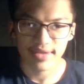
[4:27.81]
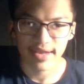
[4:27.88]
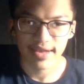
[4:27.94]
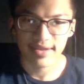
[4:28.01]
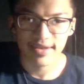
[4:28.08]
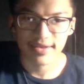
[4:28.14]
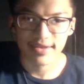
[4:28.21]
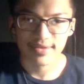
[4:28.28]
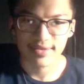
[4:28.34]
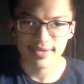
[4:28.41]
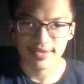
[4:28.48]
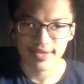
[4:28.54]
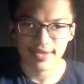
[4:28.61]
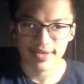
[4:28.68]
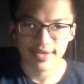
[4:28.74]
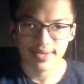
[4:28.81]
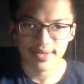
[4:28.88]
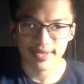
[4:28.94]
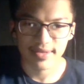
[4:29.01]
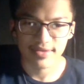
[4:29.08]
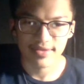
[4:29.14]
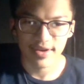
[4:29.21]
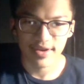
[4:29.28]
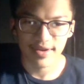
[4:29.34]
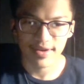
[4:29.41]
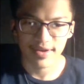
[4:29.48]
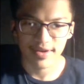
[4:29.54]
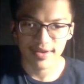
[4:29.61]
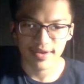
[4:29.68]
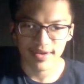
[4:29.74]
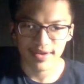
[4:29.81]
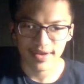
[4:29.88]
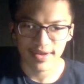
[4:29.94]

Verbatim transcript: Restores any tree, draw okay.